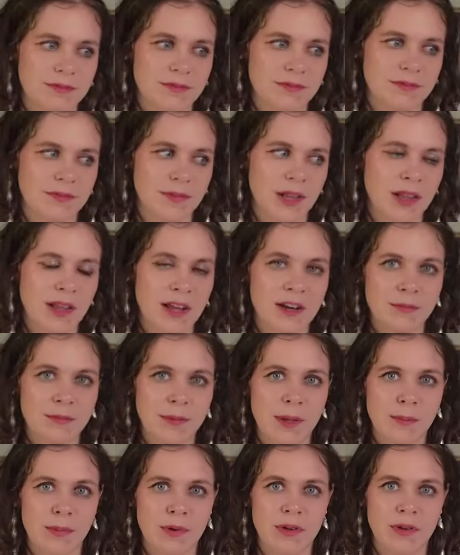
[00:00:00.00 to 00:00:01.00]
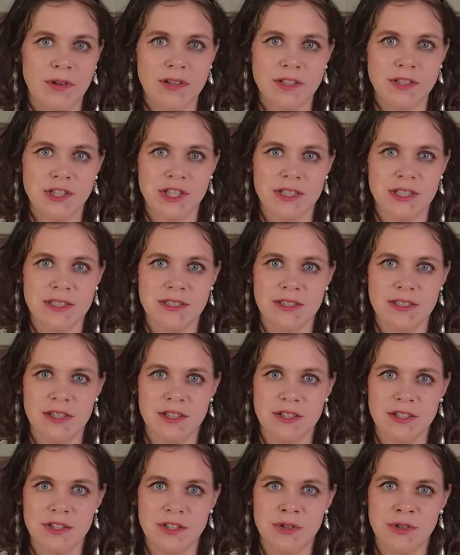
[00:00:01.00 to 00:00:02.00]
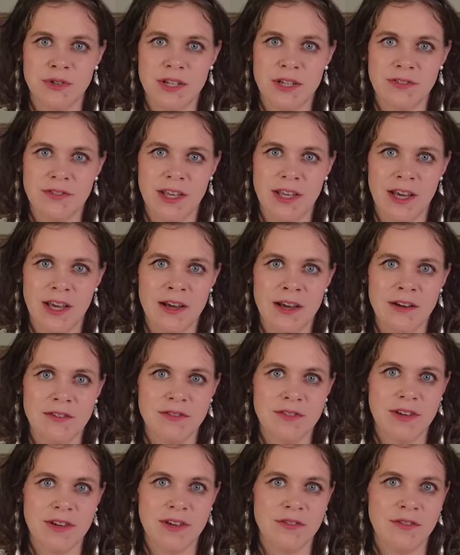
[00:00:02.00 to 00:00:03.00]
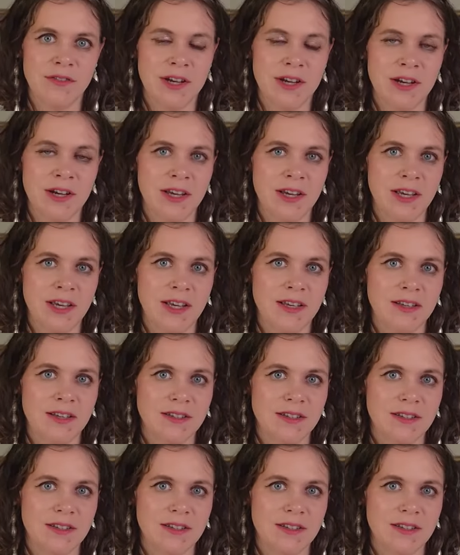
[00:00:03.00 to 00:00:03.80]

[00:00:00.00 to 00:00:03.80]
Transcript: a lot of people just intuitively have a very